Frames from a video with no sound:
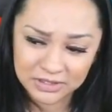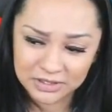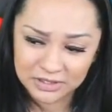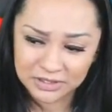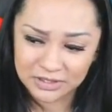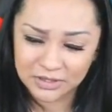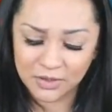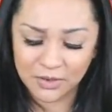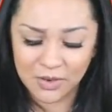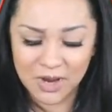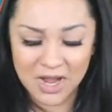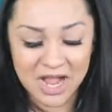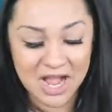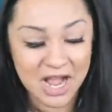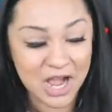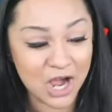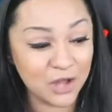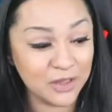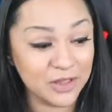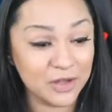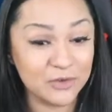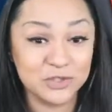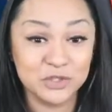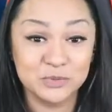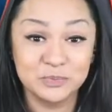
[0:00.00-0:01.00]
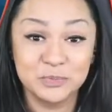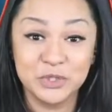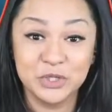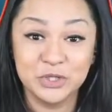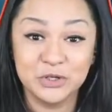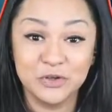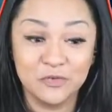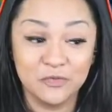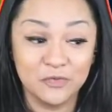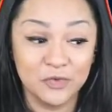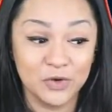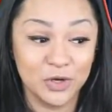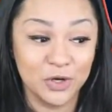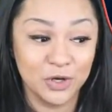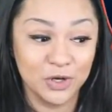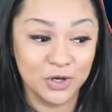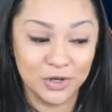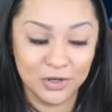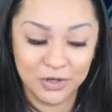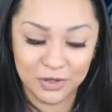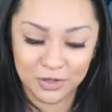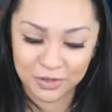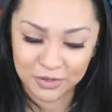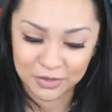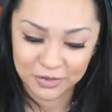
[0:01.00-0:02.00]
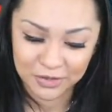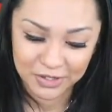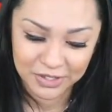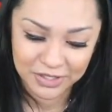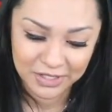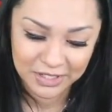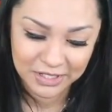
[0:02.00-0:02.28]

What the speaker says: Wow, that was beautiful.